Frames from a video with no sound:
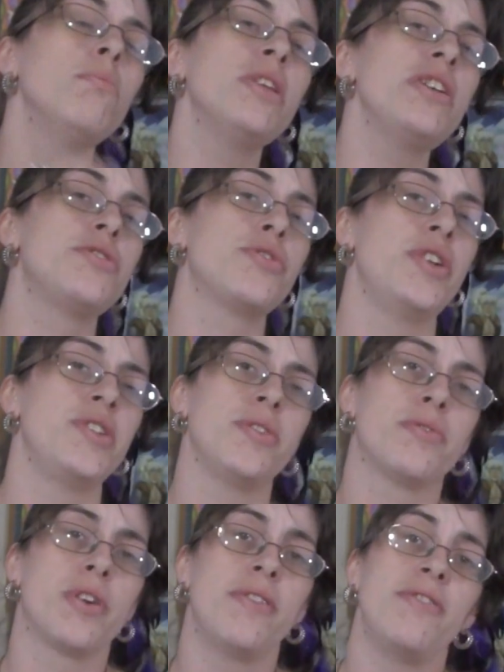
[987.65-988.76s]
please join us
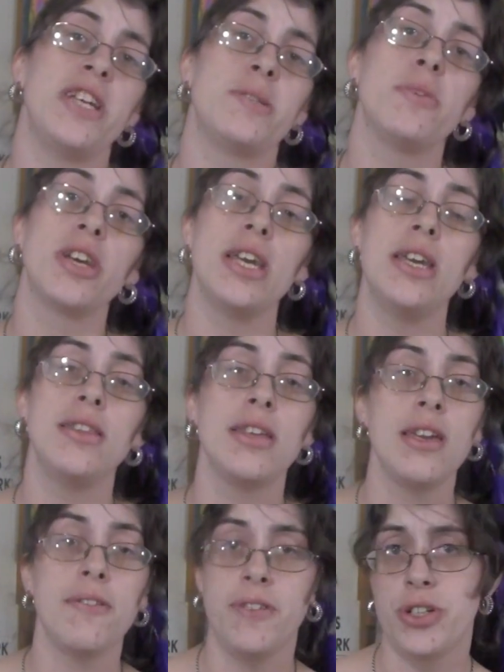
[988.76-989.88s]
over on Facebook in
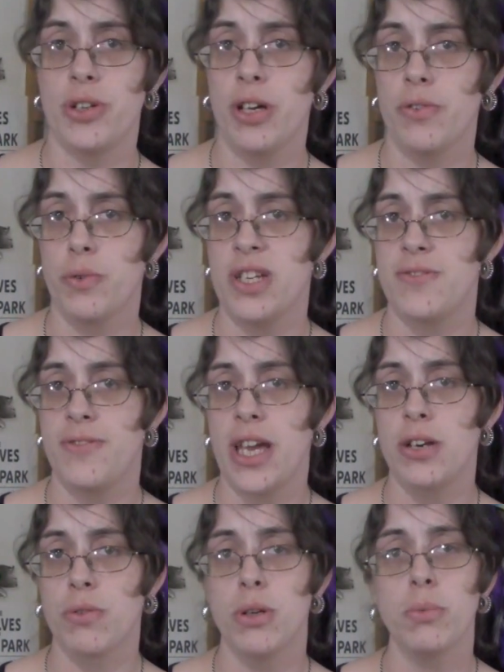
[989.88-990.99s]
the official ElfQuest
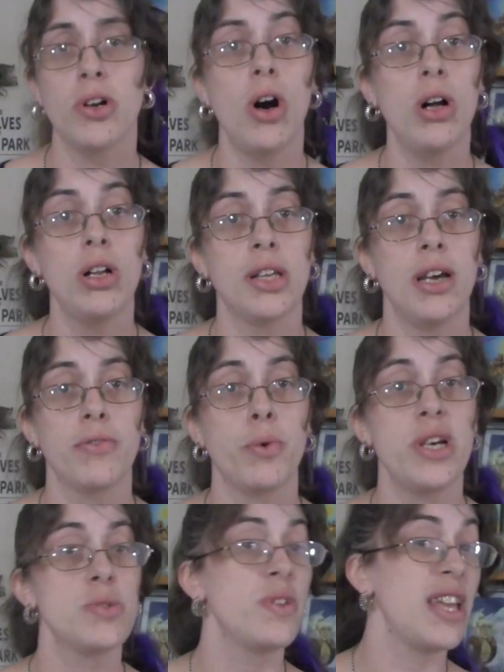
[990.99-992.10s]
fan group called
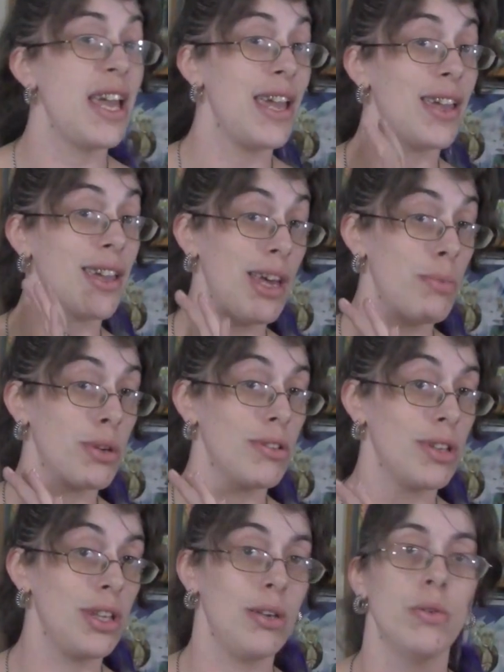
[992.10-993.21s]
ElfQuest with a capital
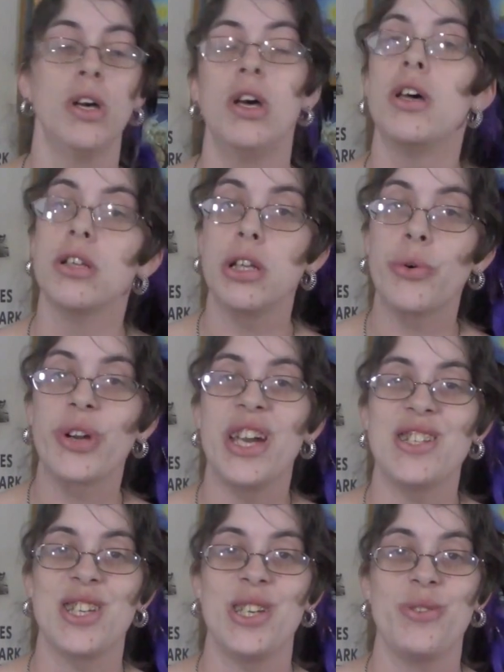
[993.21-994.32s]
Q. The
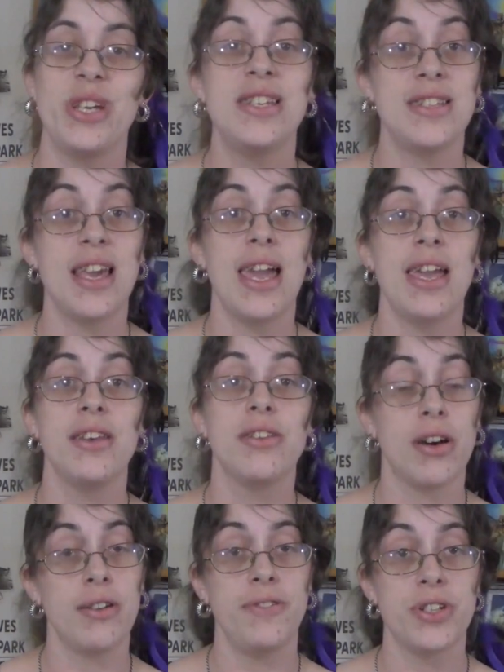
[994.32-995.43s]
lowercase q is a
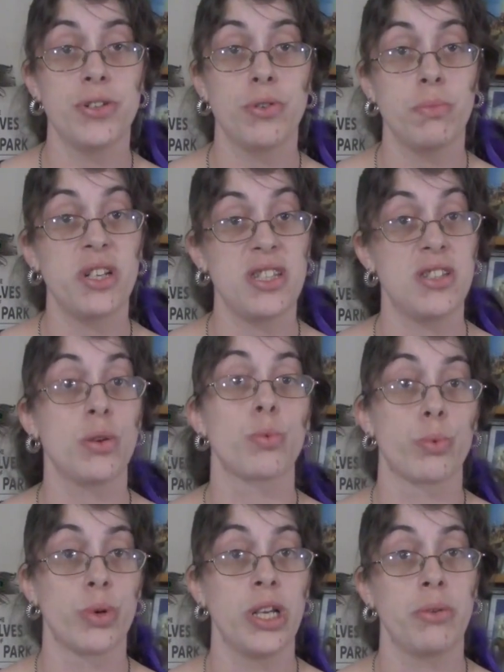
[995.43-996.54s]
non-official group, but it's still
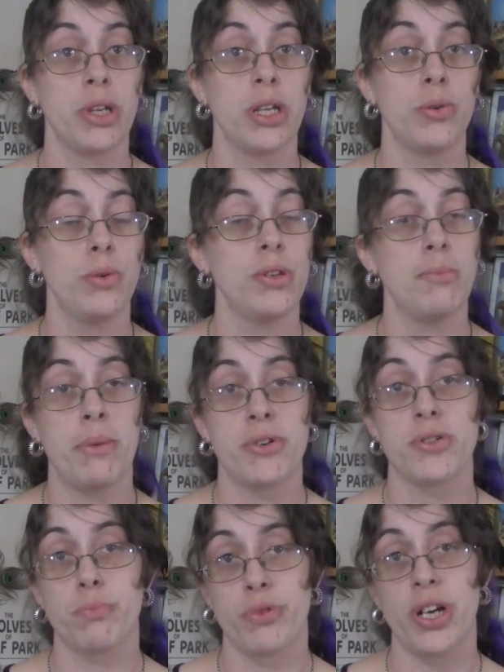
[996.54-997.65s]
really, really cool. The
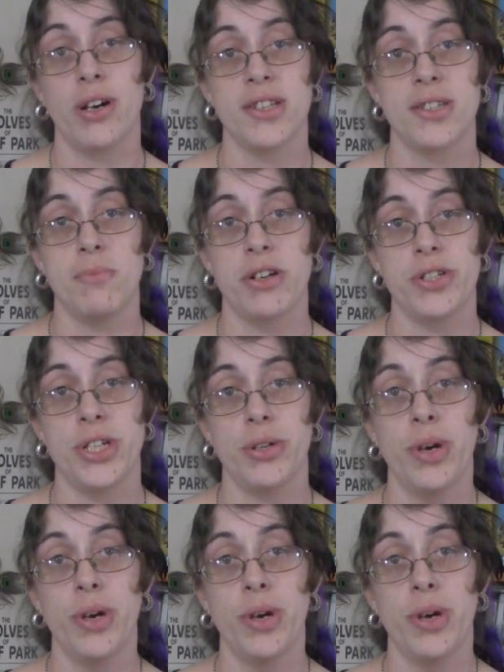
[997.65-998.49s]
members are pretty awesome there too.